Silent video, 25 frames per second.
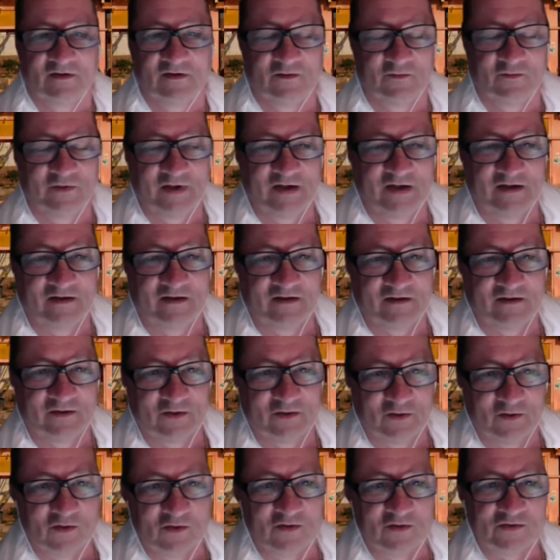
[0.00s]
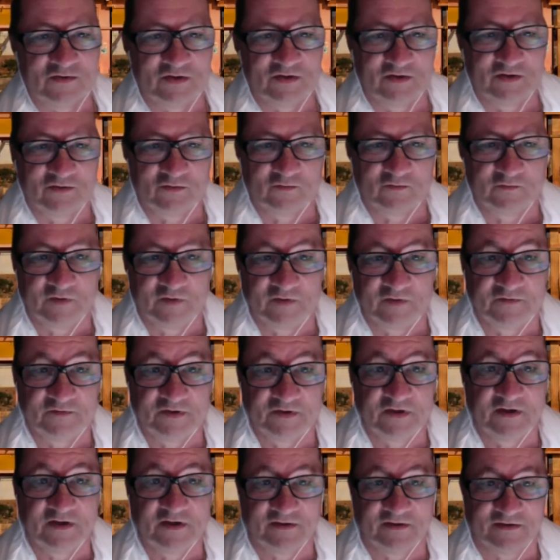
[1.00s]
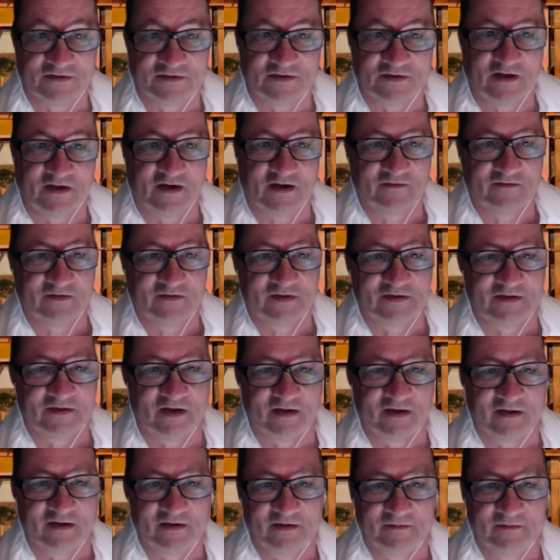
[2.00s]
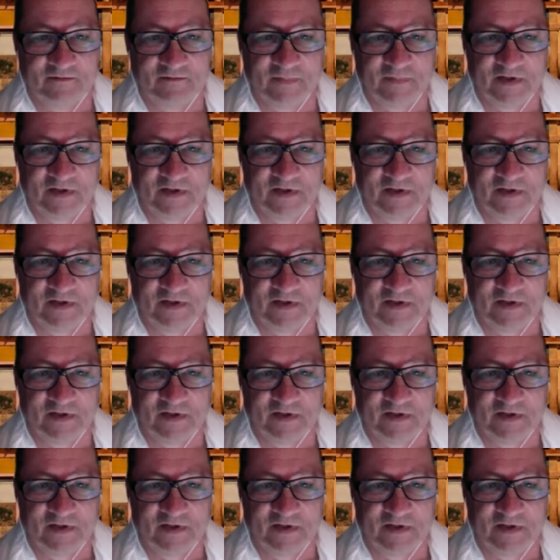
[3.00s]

we are close into 50 years now that I